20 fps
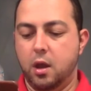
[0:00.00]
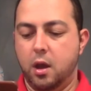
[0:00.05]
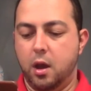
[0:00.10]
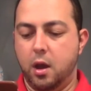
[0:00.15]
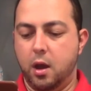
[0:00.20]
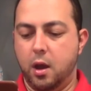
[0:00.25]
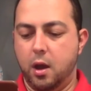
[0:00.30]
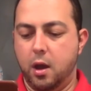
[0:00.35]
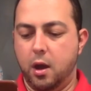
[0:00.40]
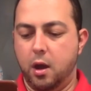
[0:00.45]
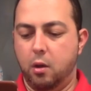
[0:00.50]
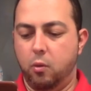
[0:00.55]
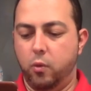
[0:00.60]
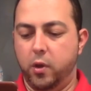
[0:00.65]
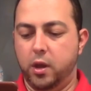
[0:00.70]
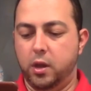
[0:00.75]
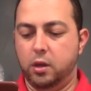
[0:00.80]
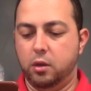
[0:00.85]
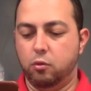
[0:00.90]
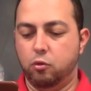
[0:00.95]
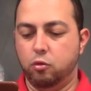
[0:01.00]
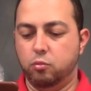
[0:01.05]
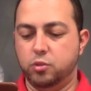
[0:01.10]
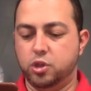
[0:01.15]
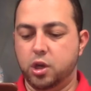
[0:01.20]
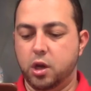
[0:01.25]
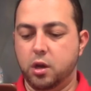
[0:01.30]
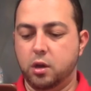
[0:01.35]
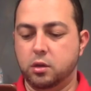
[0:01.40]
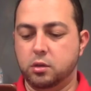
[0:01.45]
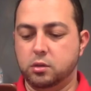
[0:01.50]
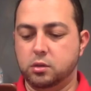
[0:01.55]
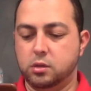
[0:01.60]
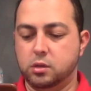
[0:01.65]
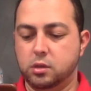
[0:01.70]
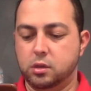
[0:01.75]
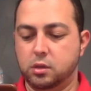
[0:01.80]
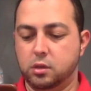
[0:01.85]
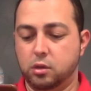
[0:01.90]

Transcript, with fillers: uh, waiting room chairs.